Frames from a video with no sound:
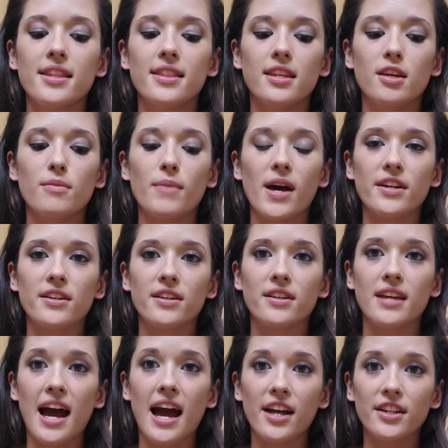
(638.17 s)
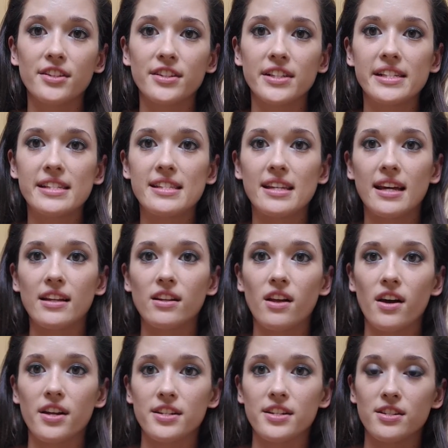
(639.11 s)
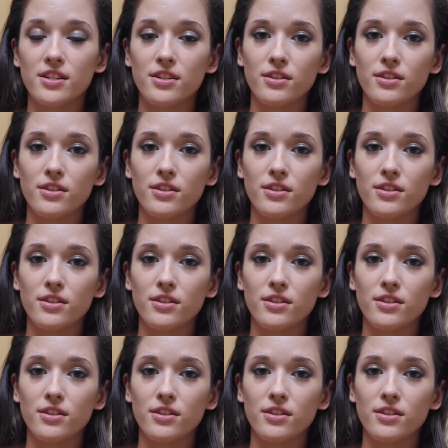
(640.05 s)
the amount of calories I allotted